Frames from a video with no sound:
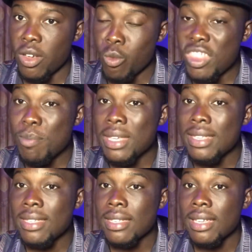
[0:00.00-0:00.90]
which
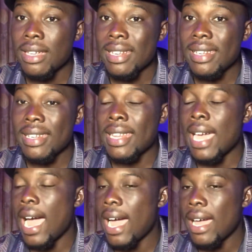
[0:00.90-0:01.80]
means they
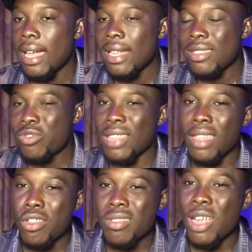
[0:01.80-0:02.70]
are
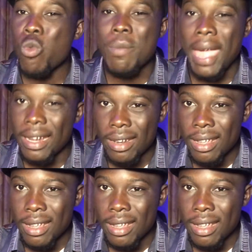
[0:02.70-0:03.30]
transactional women.